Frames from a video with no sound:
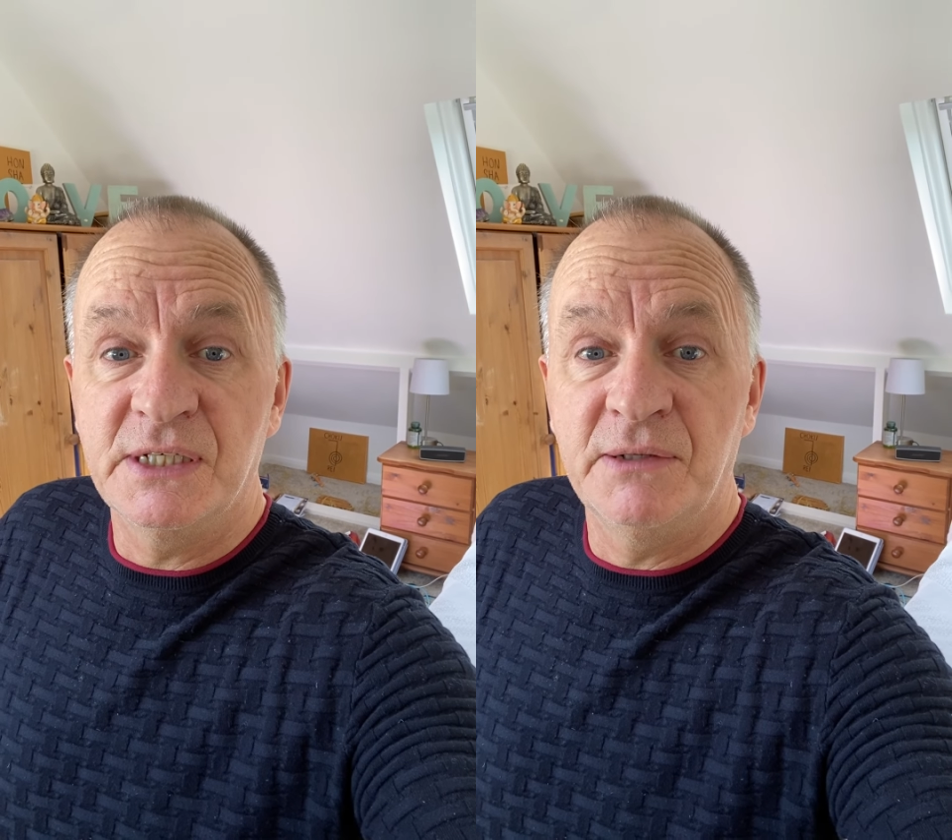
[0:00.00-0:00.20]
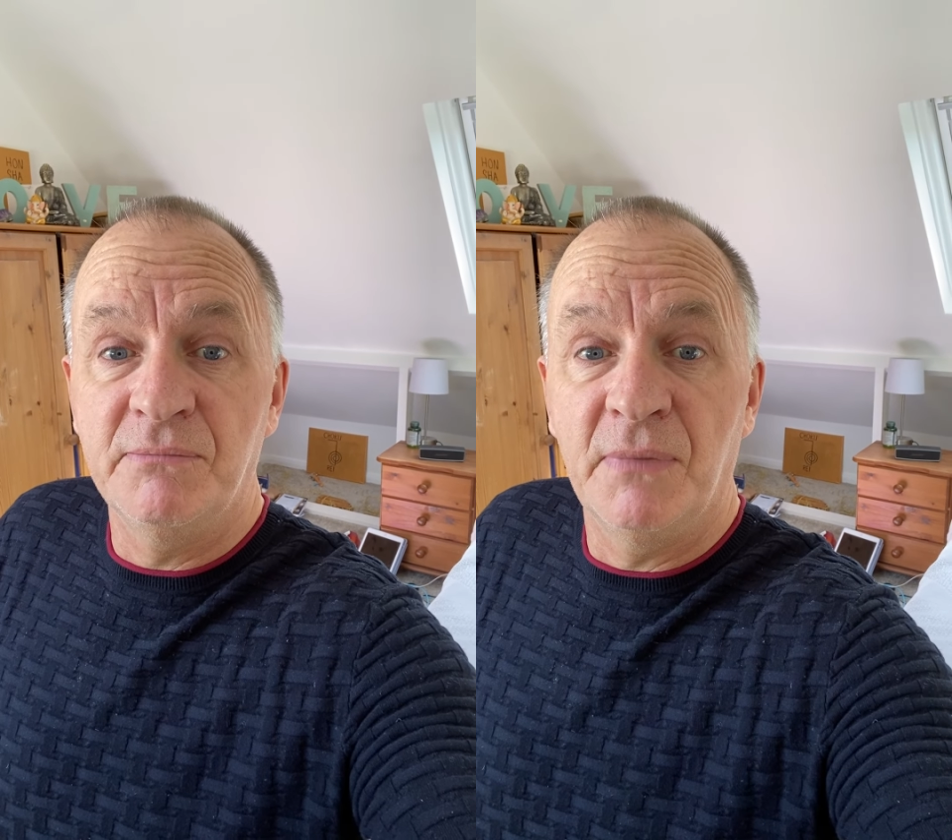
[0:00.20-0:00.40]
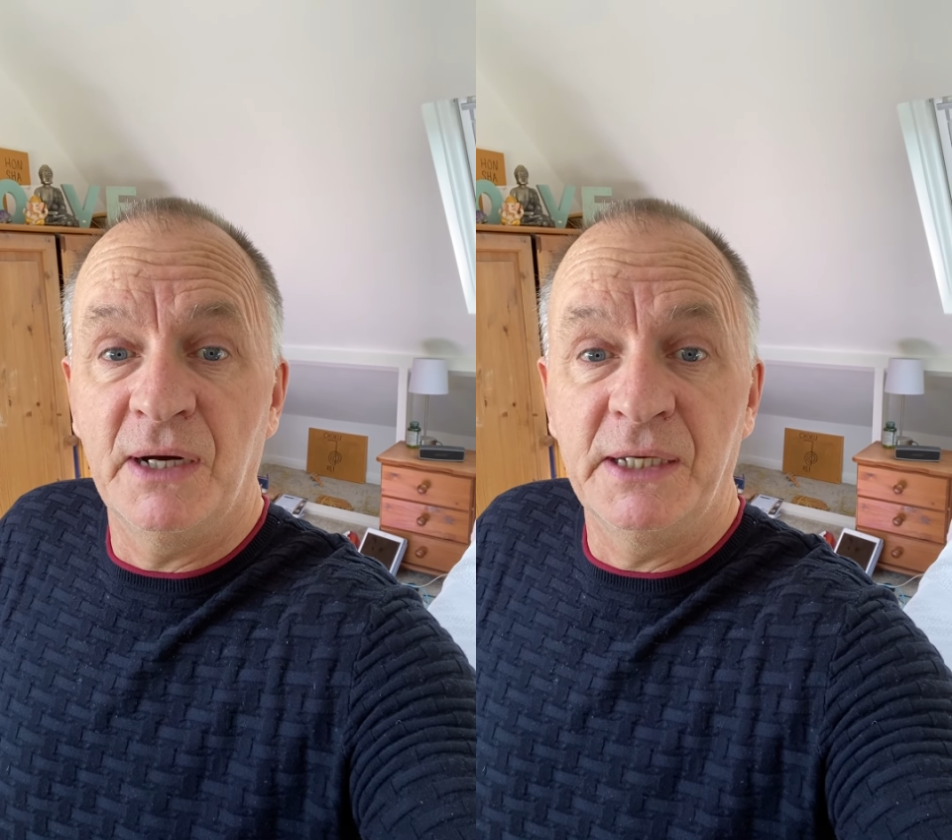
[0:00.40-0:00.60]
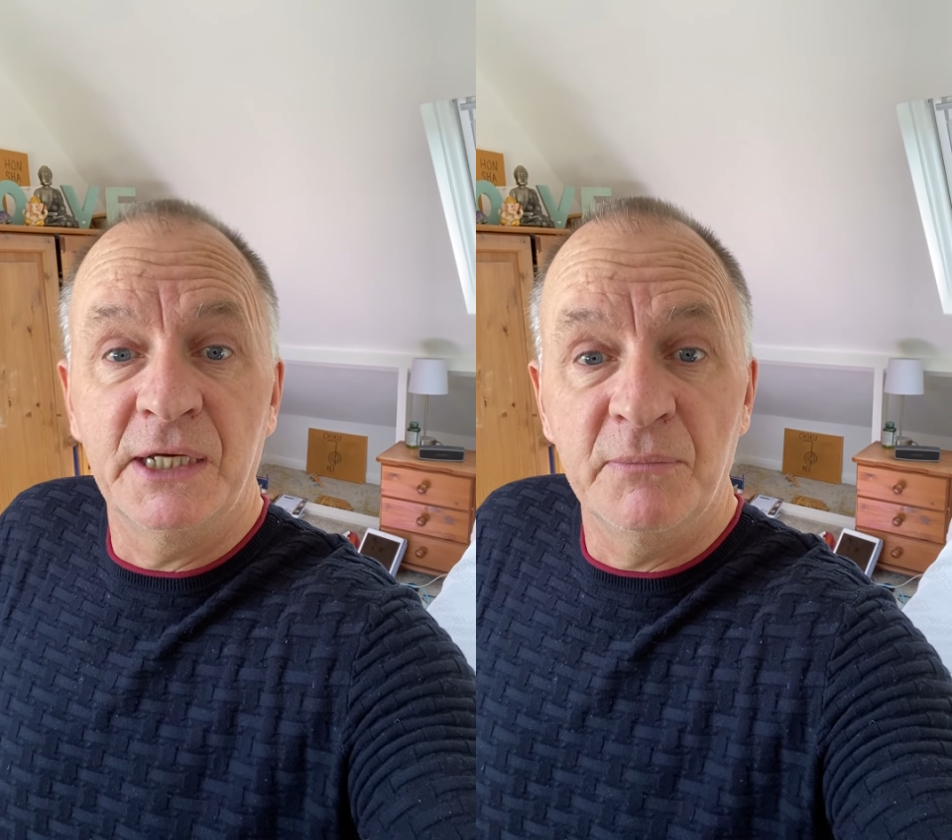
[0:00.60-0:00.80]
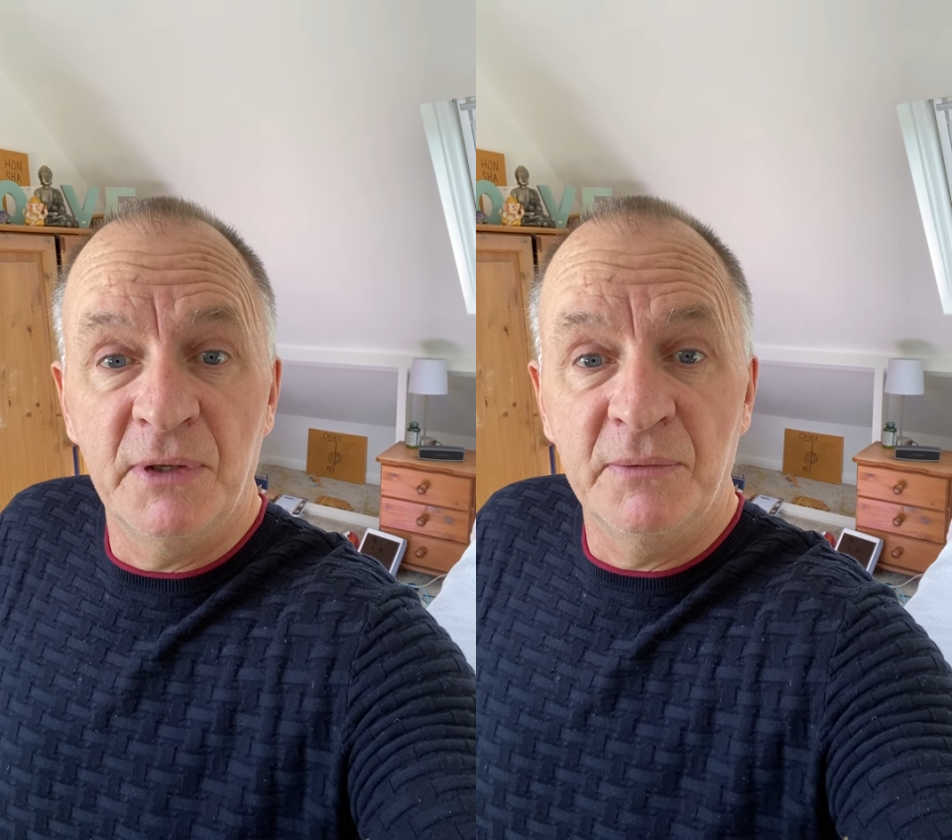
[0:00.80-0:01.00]
in my
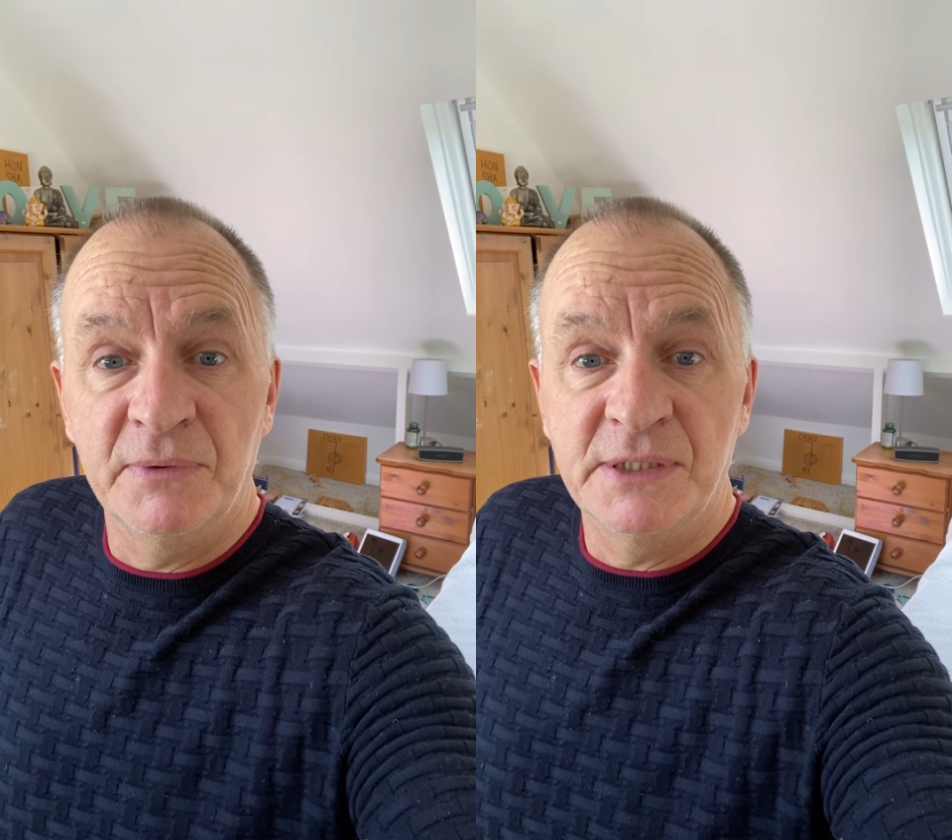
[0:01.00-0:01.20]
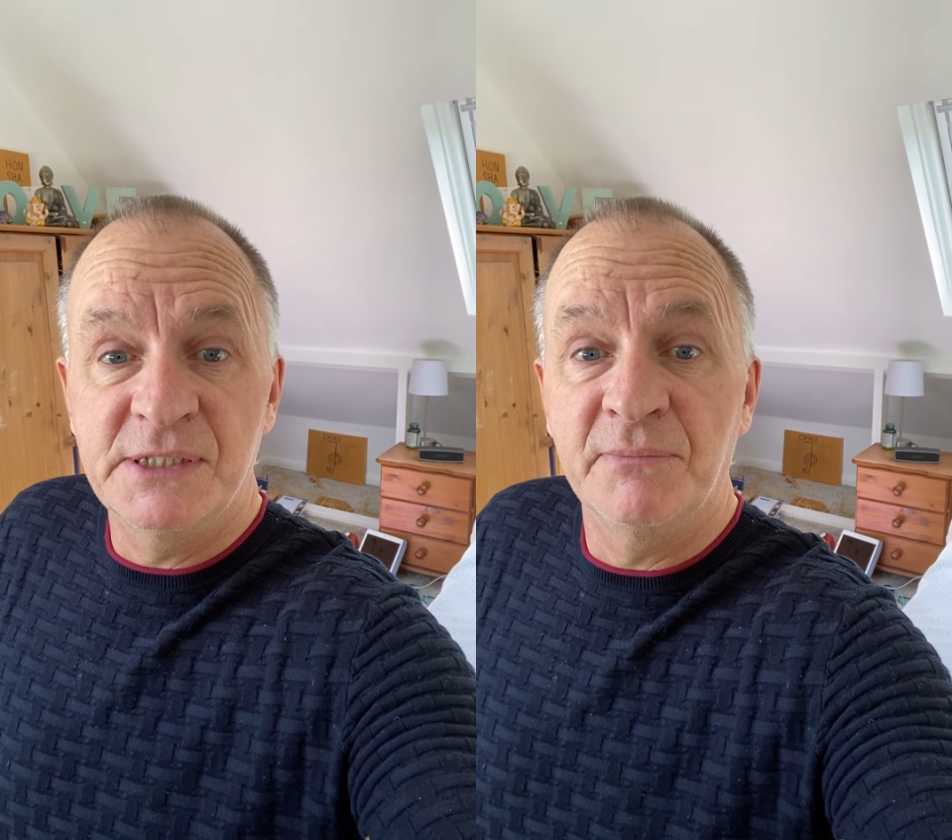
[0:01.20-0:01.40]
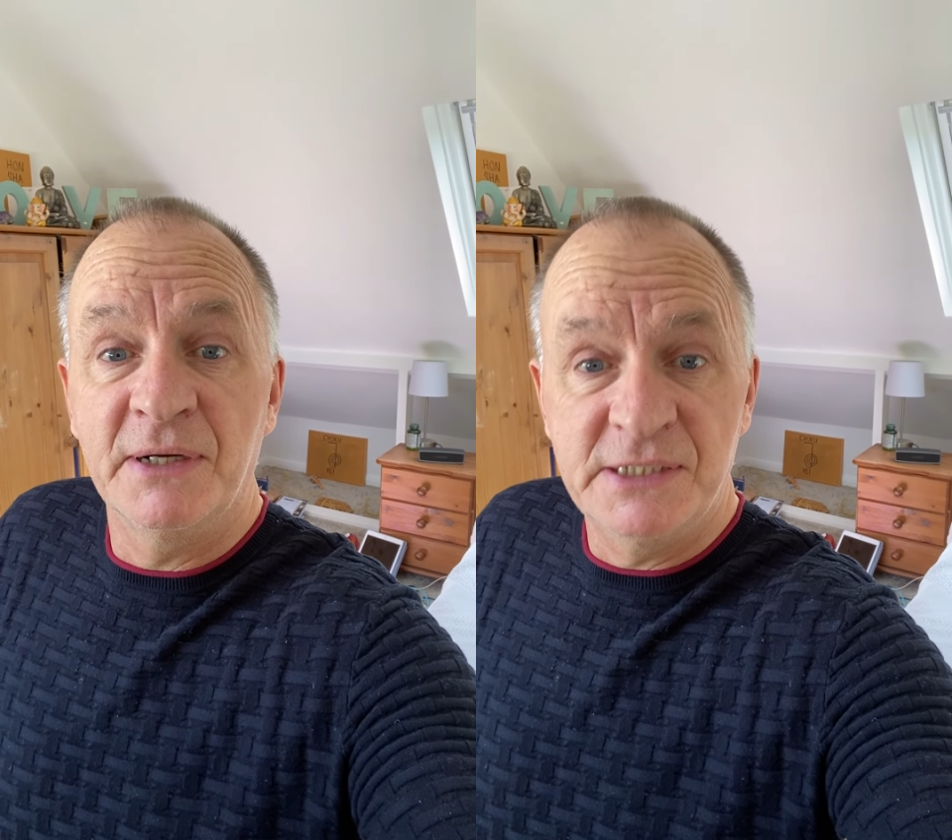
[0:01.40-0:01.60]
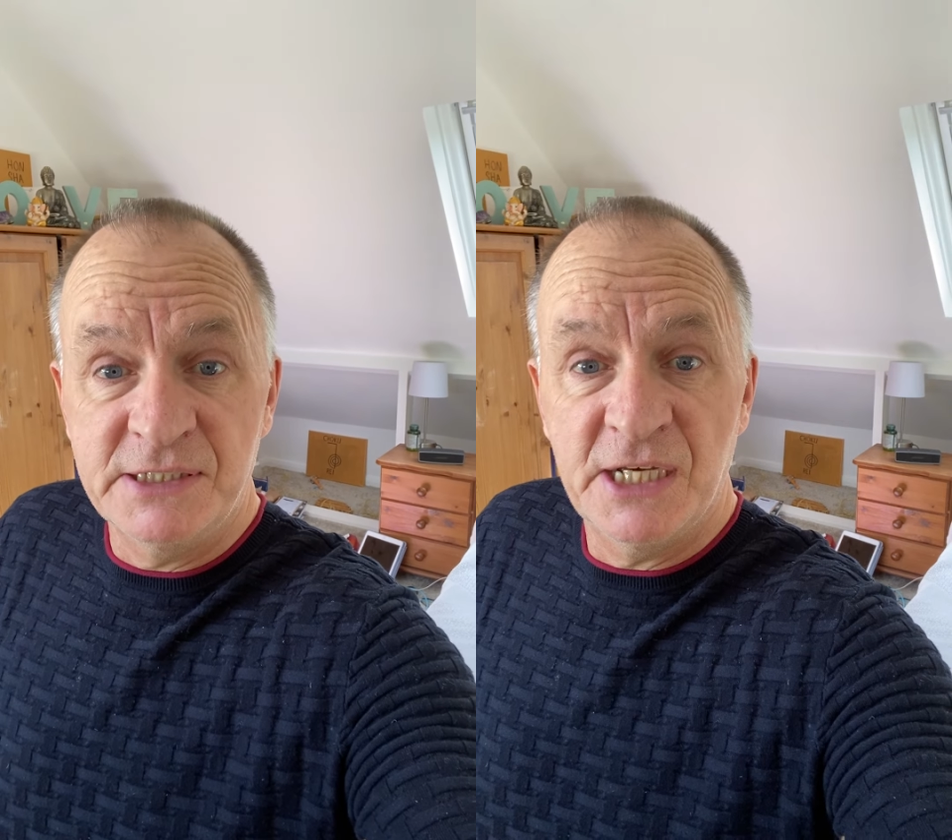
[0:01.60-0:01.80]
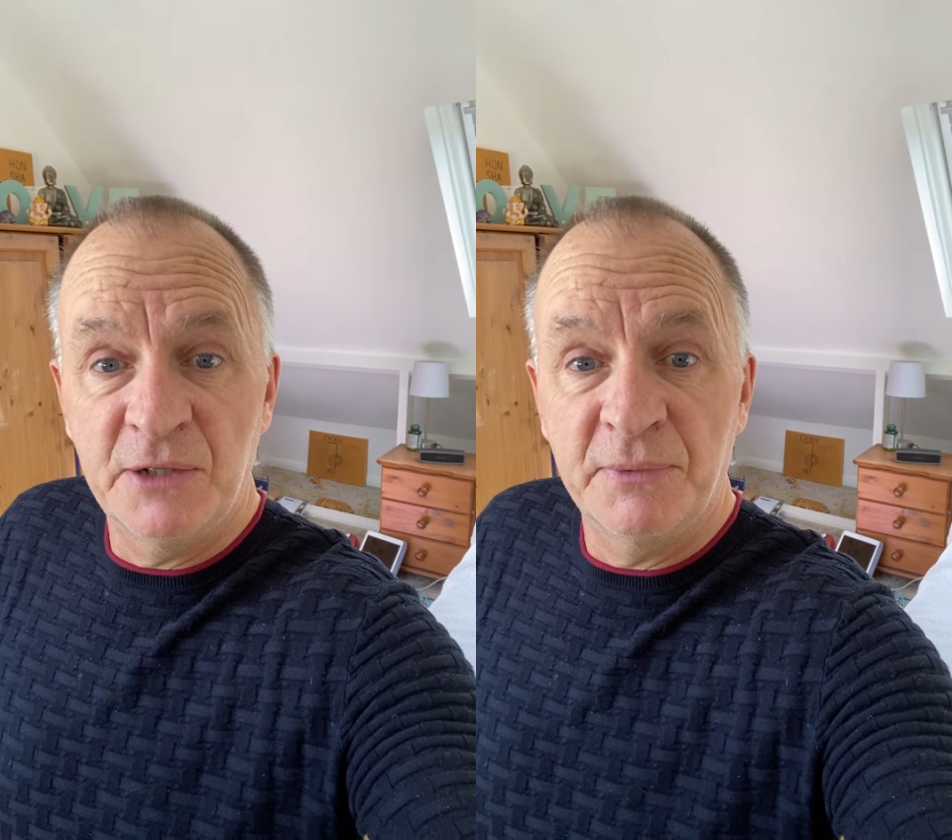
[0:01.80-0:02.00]
commitment, in my
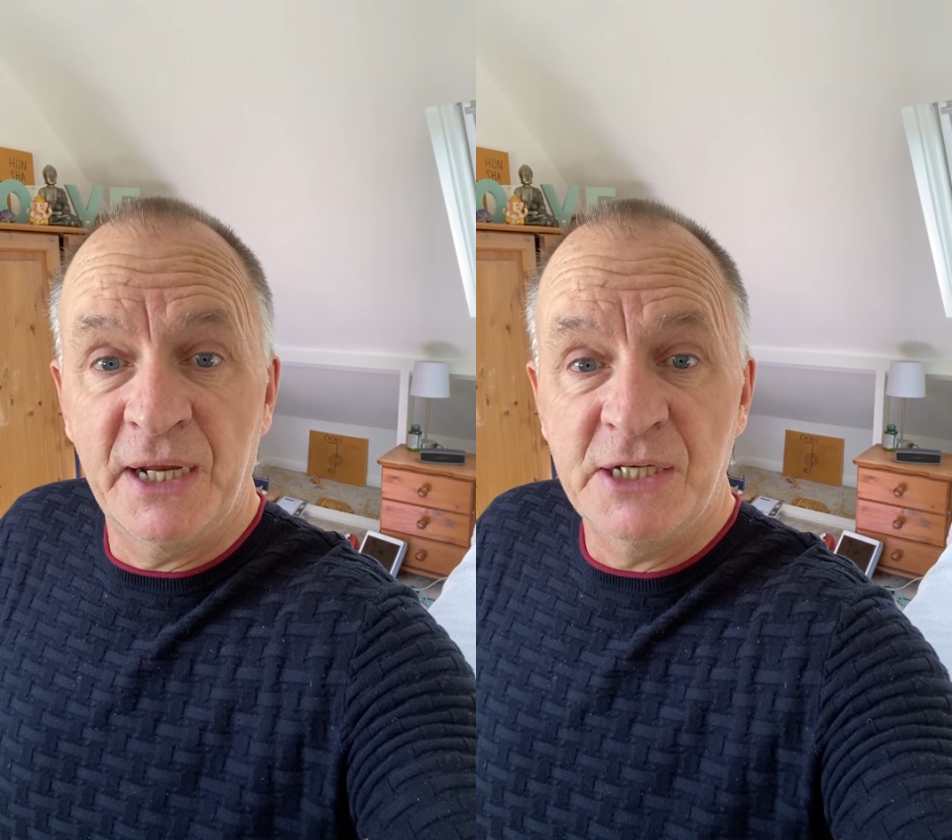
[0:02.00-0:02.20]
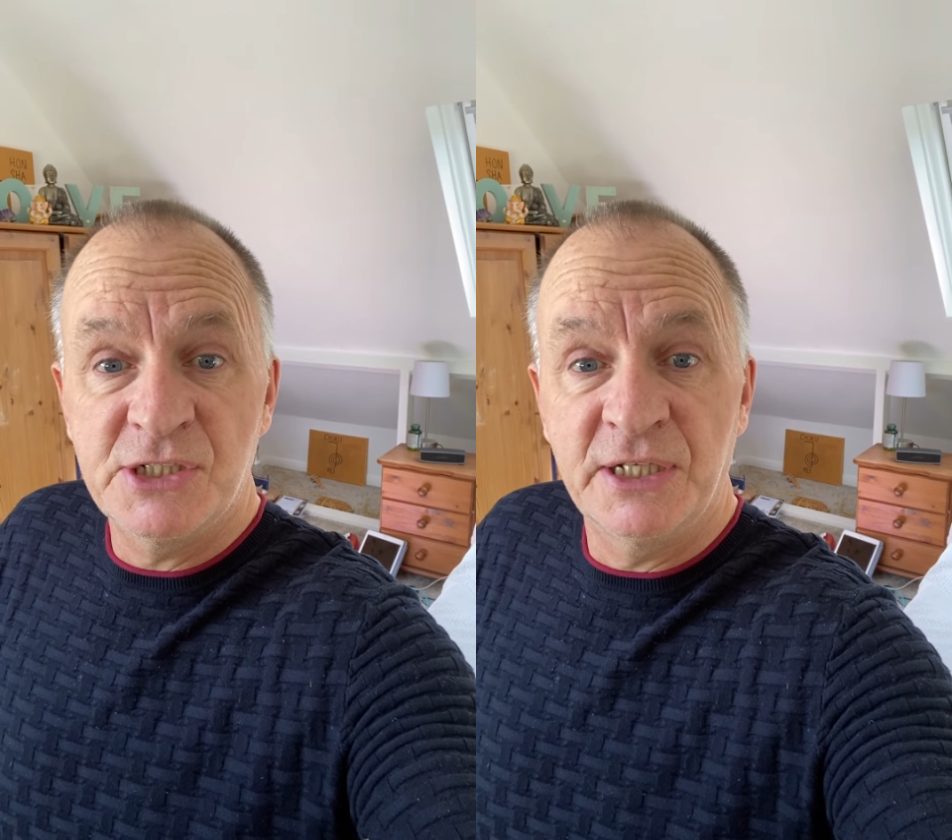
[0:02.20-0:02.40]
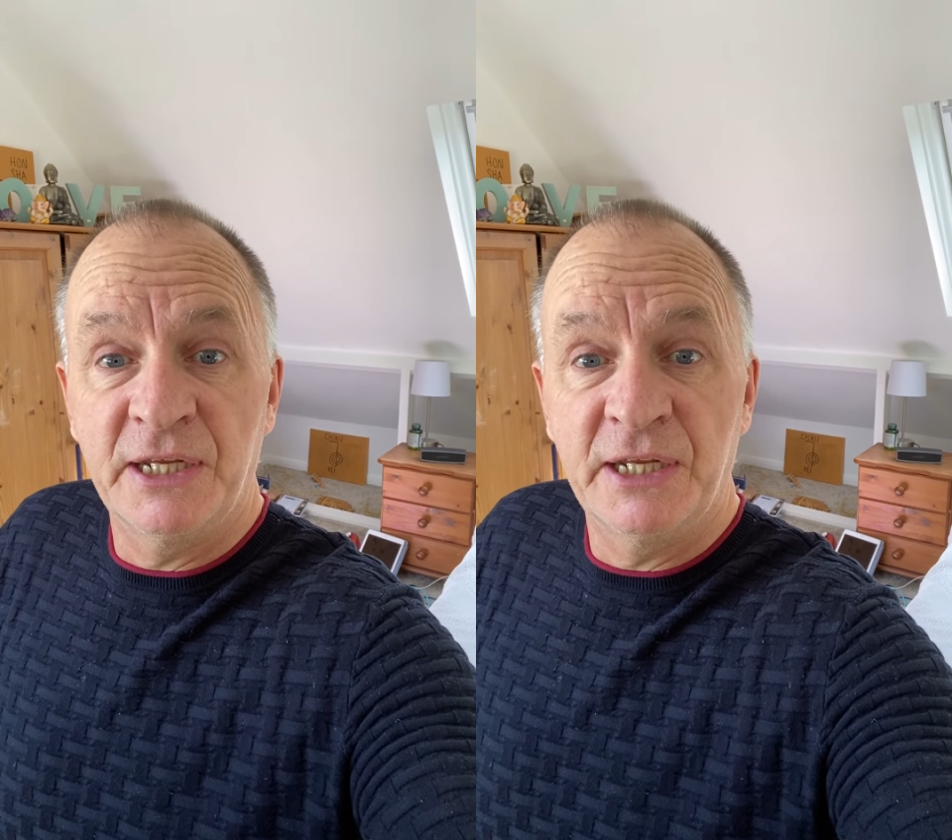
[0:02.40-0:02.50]
determination,